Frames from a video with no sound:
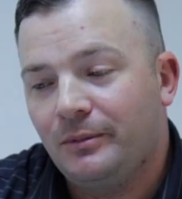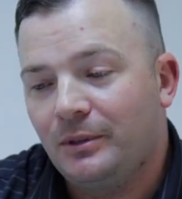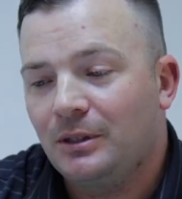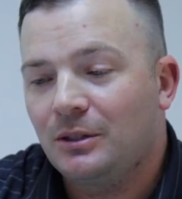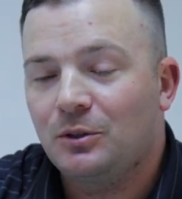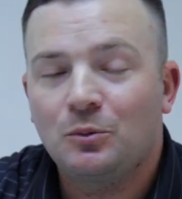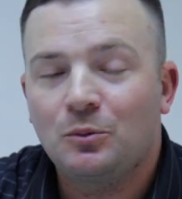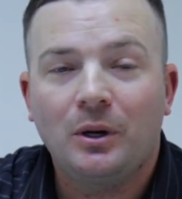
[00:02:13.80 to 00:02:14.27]

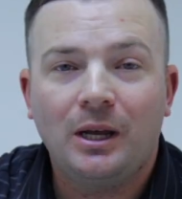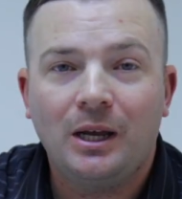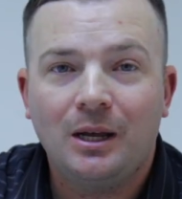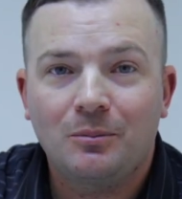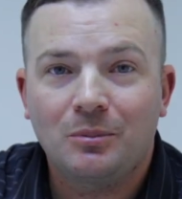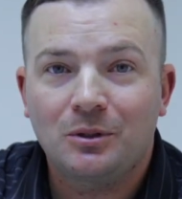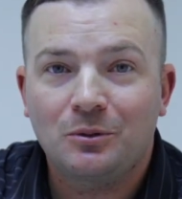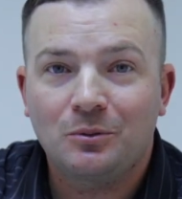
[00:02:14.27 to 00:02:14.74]
This is what
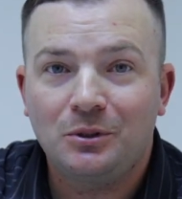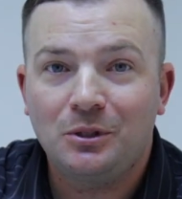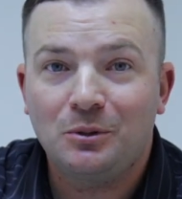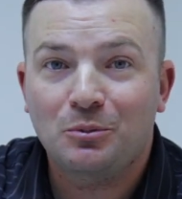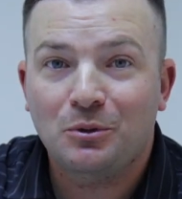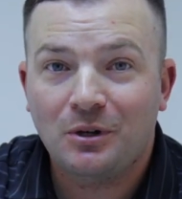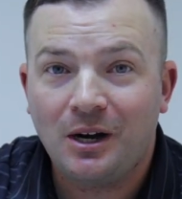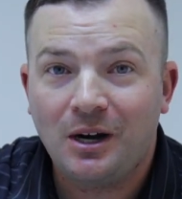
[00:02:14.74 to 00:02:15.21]
happens when you
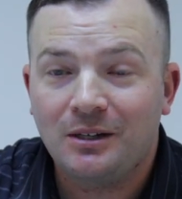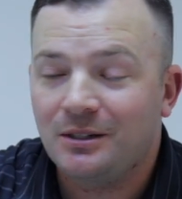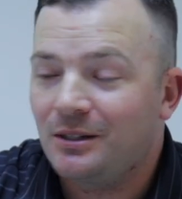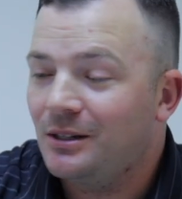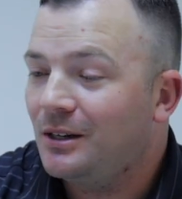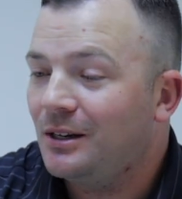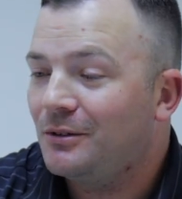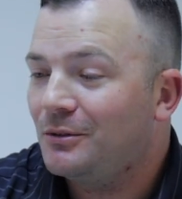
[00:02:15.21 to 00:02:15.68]

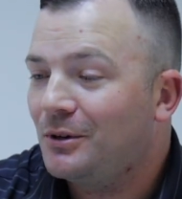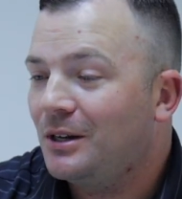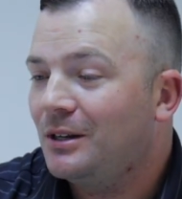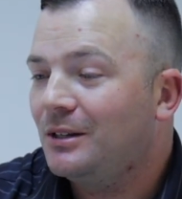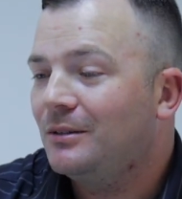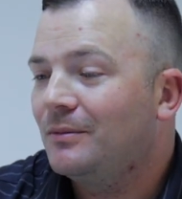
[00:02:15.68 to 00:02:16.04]
procrastinate, right?